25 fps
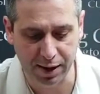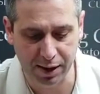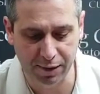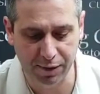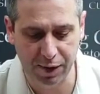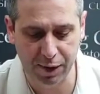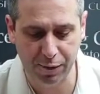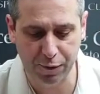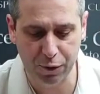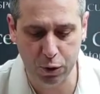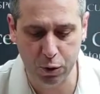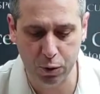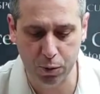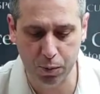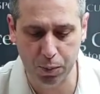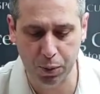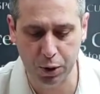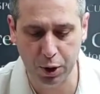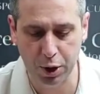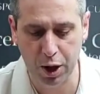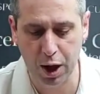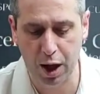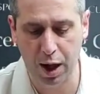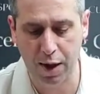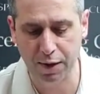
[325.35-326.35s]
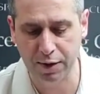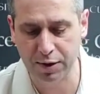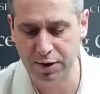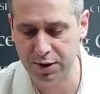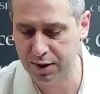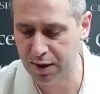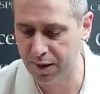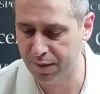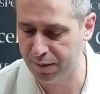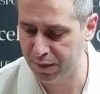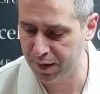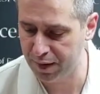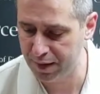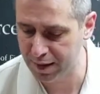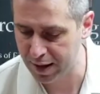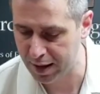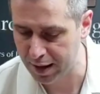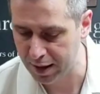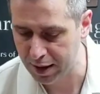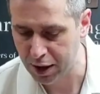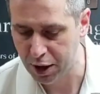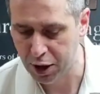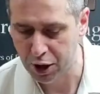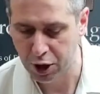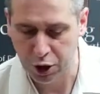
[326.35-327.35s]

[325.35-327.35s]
Even if you put other stuff in there,